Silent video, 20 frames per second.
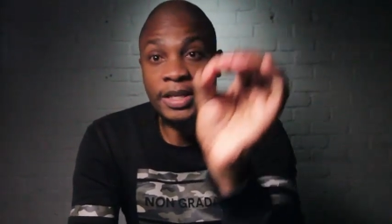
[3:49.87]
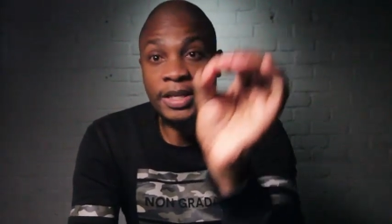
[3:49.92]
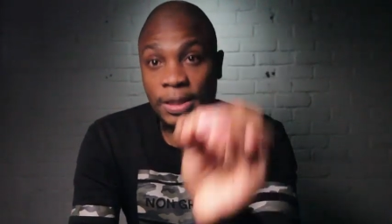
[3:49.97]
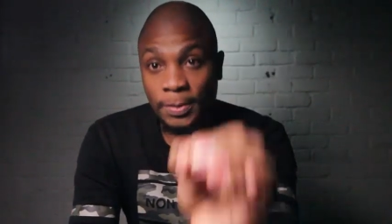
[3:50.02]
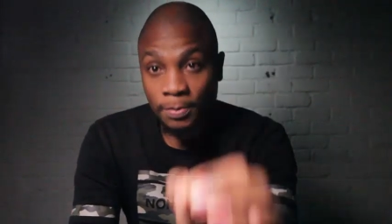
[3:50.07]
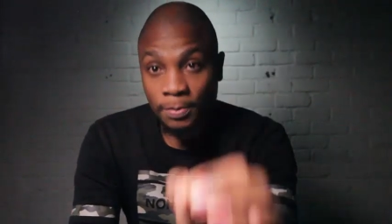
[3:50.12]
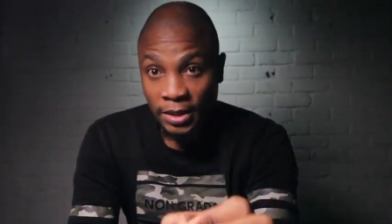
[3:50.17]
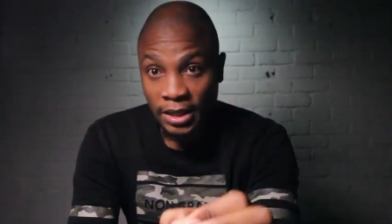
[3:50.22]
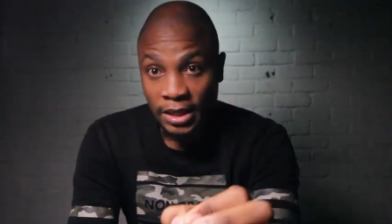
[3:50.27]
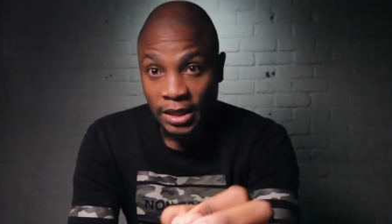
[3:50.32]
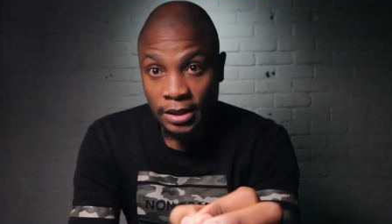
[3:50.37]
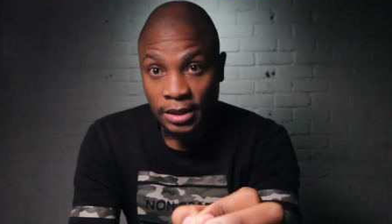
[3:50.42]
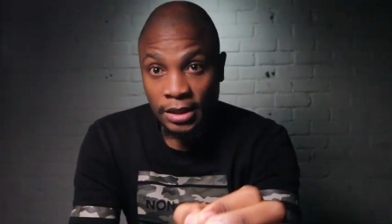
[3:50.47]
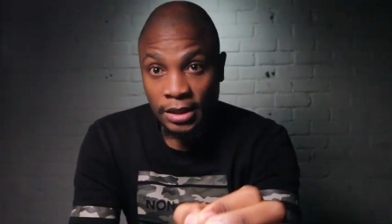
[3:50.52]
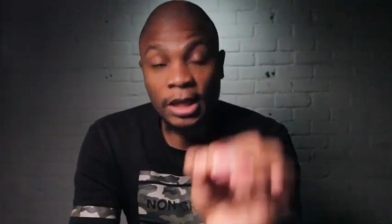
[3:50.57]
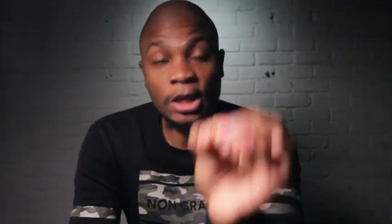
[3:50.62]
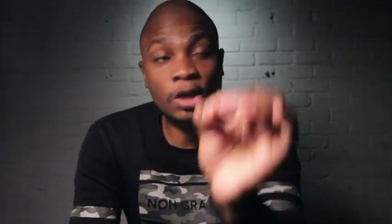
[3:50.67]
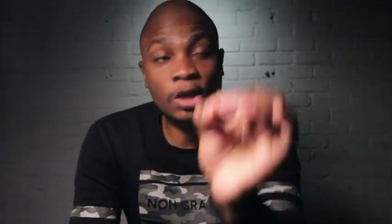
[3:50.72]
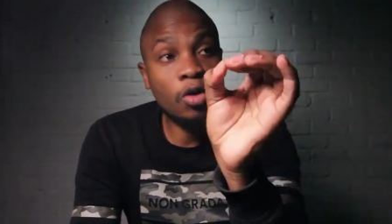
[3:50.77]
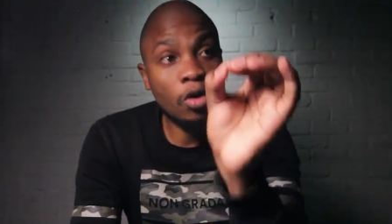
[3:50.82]
his
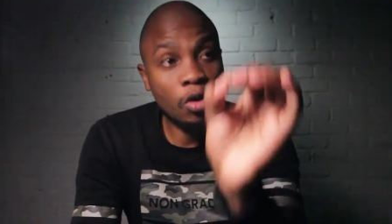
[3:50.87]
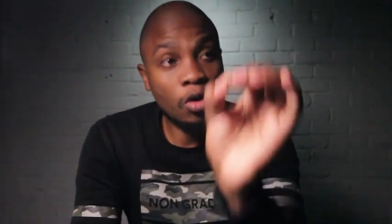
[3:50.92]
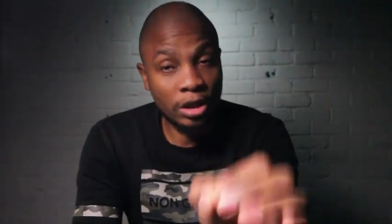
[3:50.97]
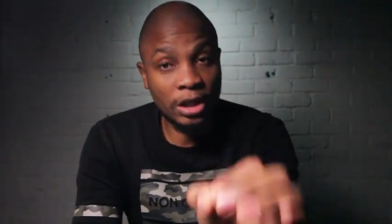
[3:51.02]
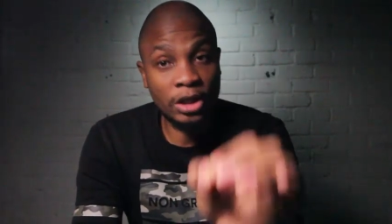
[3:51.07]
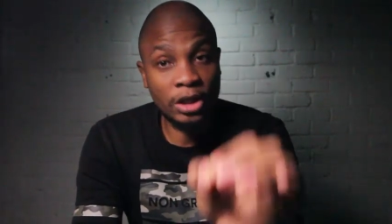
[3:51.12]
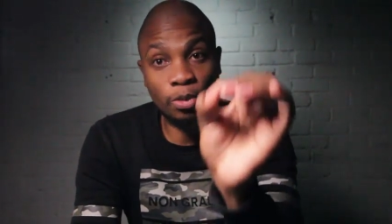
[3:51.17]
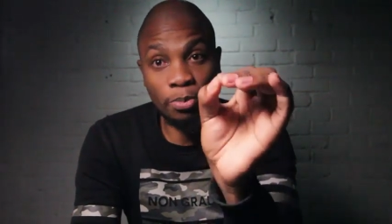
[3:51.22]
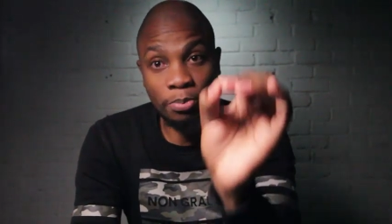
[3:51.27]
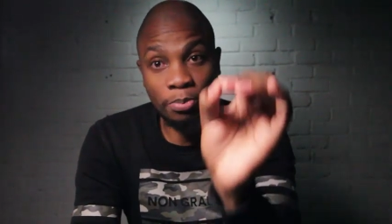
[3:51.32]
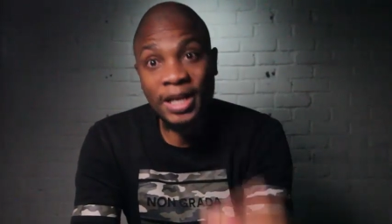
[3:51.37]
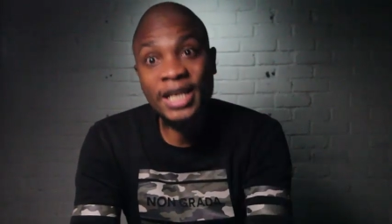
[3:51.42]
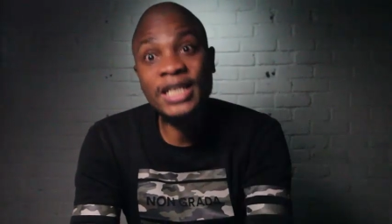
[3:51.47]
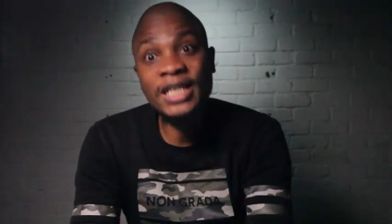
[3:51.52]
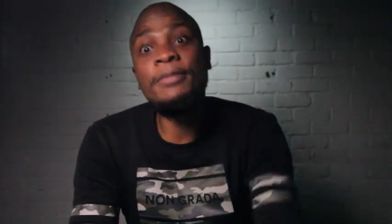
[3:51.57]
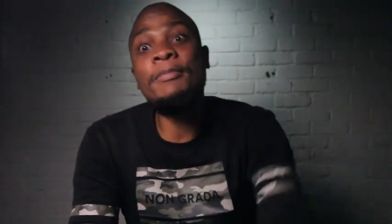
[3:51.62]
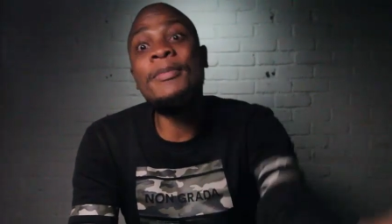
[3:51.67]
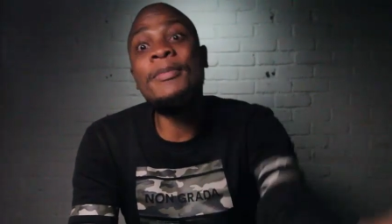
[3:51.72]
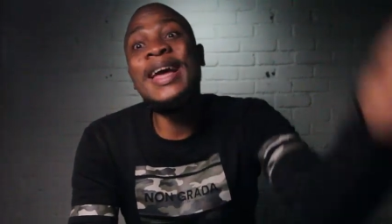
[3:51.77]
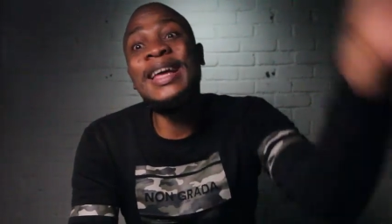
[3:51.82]
place in order to
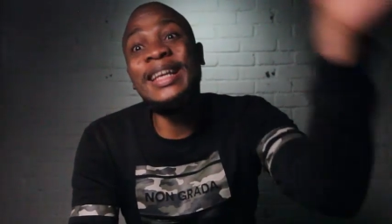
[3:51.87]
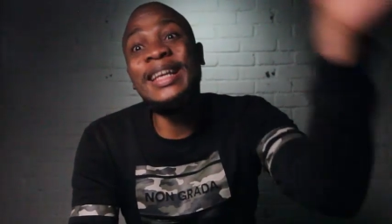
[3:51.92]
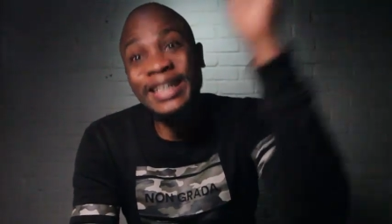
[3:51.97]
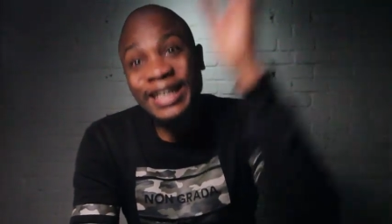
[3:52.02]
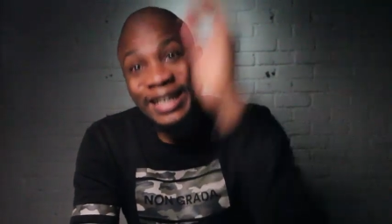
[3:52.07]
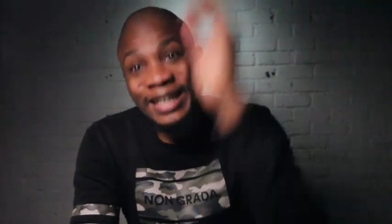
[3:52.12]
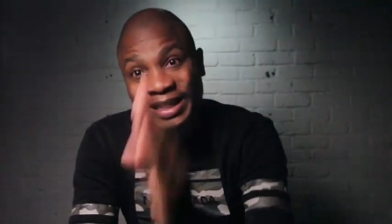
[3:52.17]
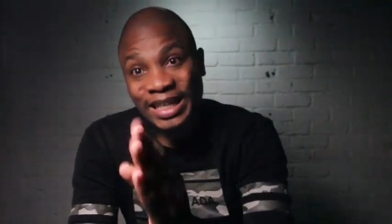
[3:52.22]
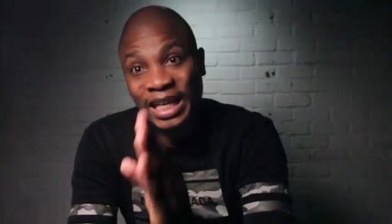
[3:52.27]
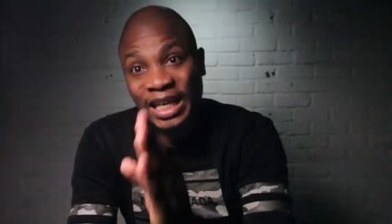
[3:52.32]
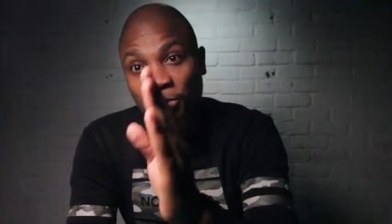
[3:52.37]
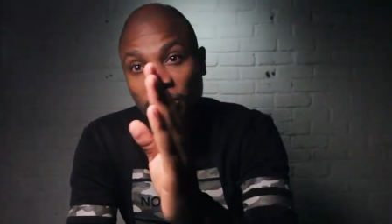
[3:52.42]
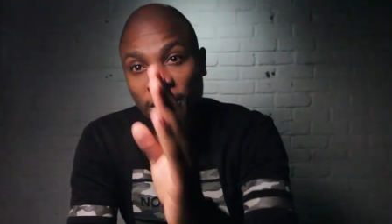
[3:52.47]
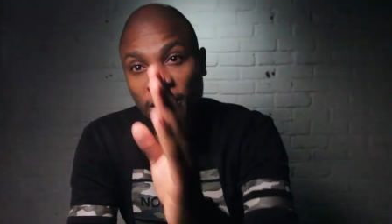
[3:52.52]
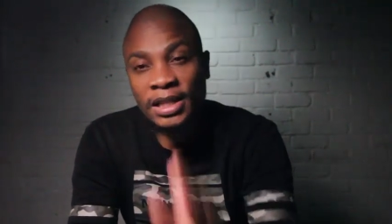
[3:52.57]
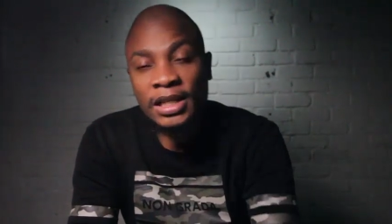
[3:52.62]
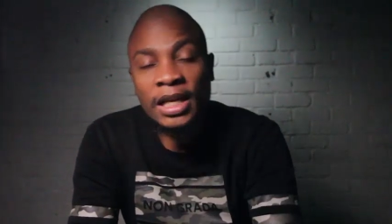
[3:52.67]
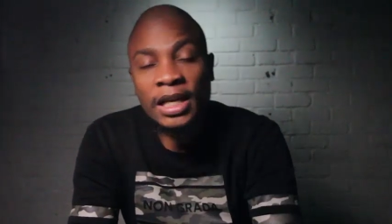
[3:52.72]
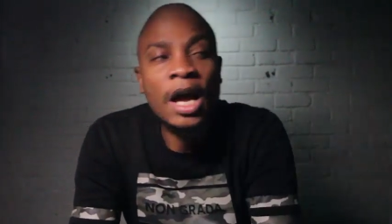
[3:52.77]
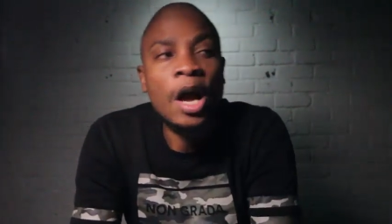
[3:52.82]
place man in that
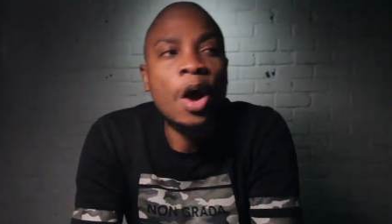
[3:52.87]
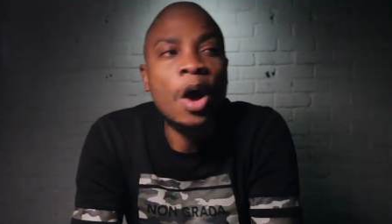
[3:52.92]
place